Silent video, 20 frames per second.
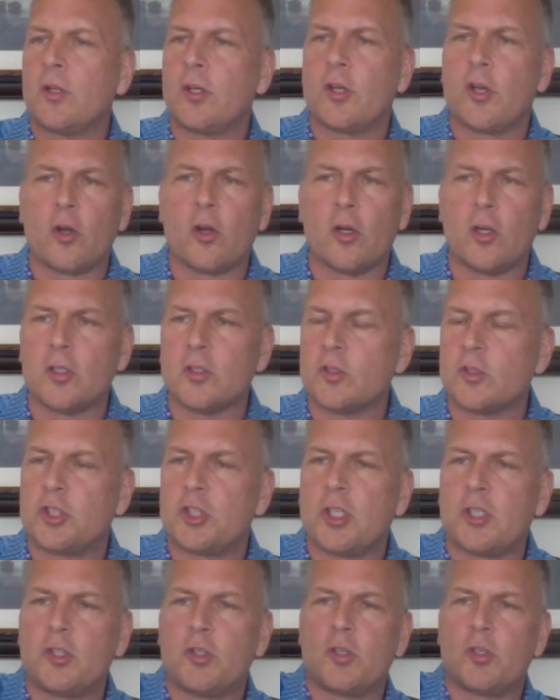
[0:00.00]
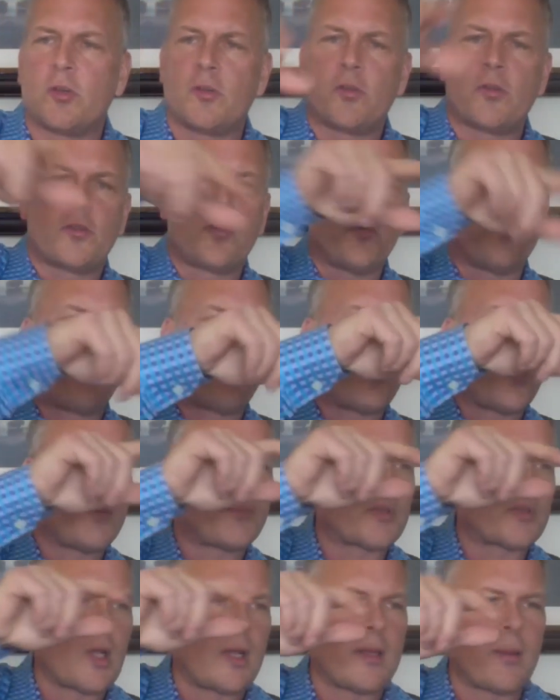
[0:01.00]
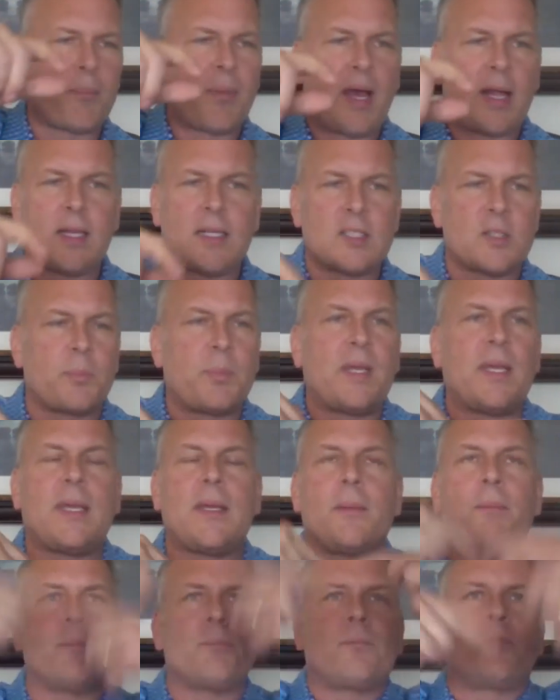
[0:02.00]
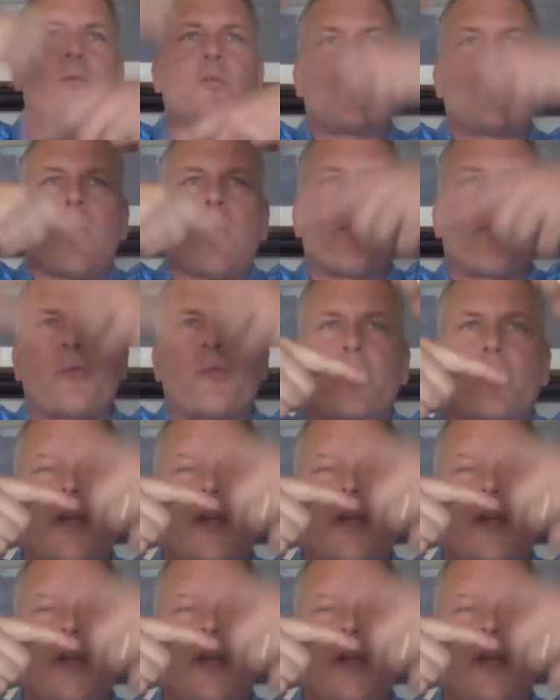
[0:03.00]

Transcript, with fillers: girls do flips on the balance beam, jump through